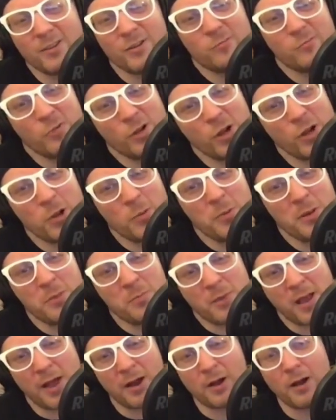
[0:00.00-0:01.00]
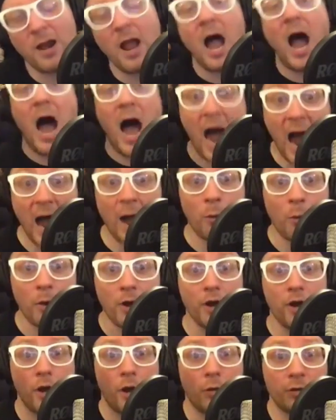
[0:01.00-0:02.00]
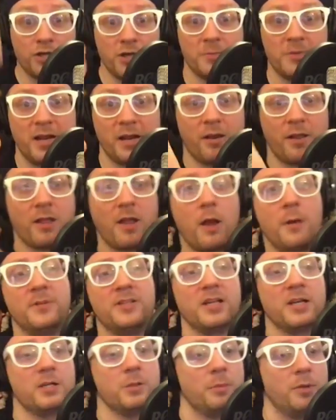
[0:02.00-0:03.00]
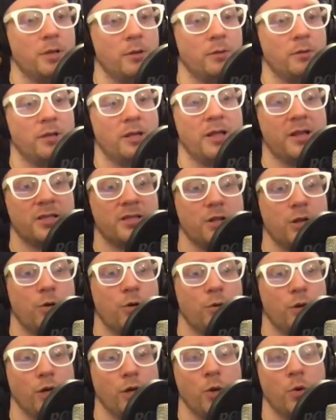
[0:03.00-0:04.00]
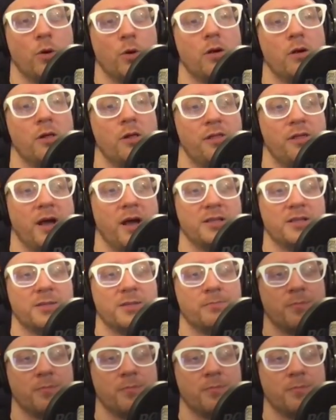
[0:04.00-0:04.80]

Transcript: could be better? I want to know. Jump down to the comment section below. Let us know your thoughts.